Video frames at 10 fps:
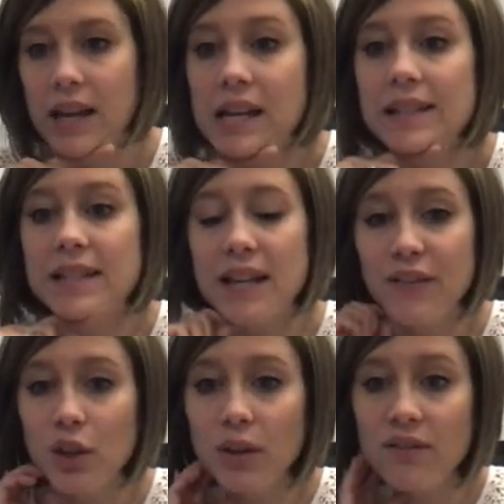See if
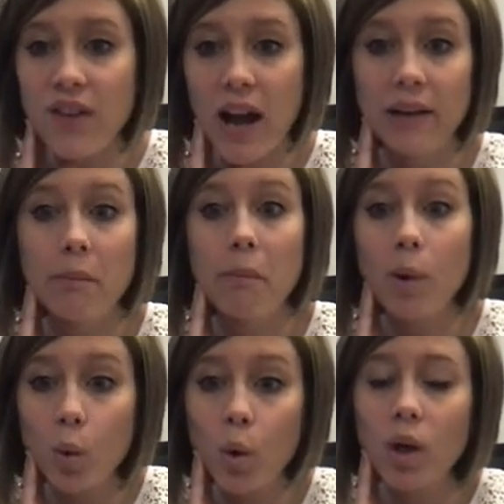you can find
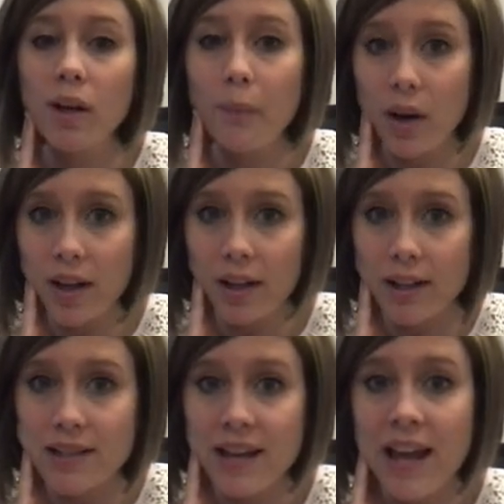more words